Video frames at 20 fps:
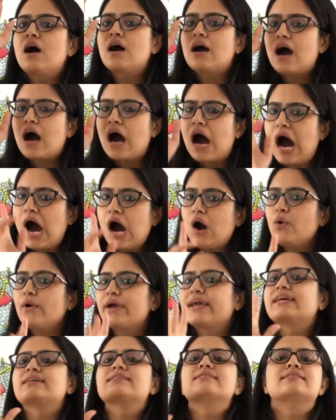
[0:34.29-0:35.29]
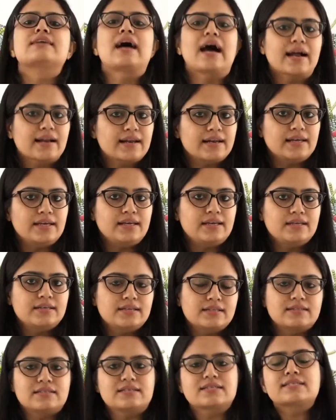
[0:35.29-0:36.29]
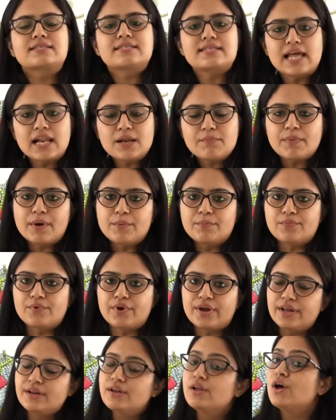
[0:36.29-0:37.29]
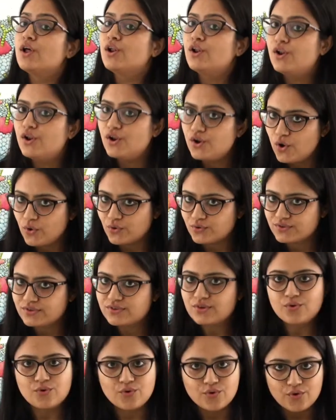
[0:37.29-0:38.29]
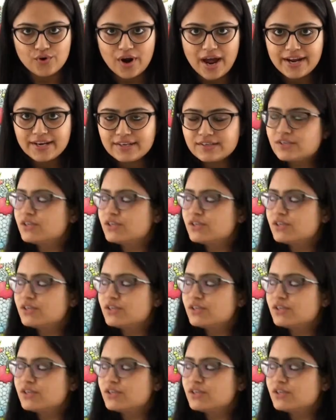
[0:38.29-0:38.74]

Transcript: how exactly the cell membrane looks, right?